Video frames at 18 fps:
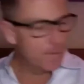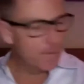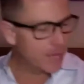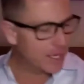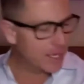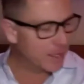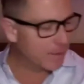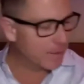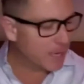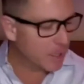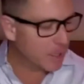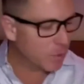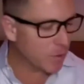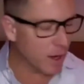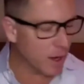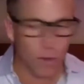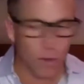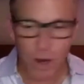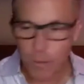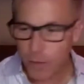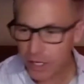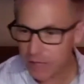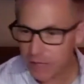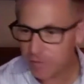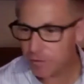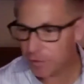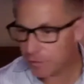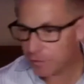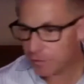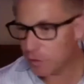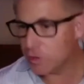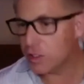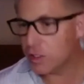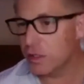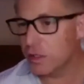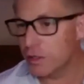In the meanwhile, while I'm waiting for
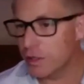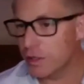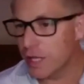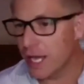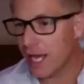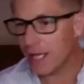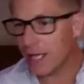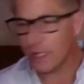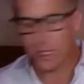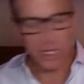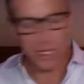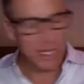folks to do that,